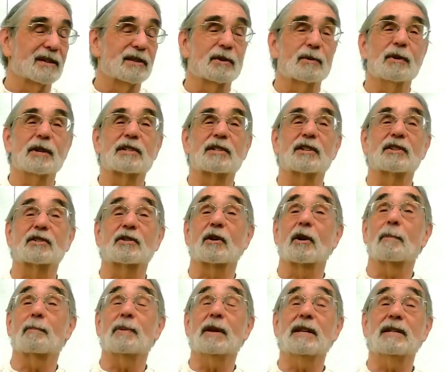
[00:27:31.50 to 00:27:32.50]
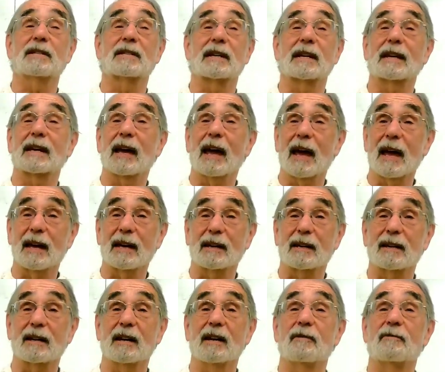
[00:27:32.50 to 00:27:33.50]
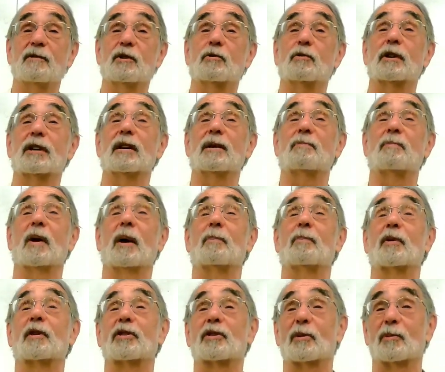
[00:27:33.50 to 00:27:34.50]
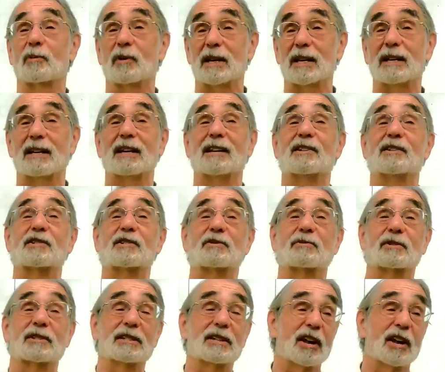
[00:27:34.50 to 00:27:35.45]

quizzes are a piece of cake if you keep up with the readings,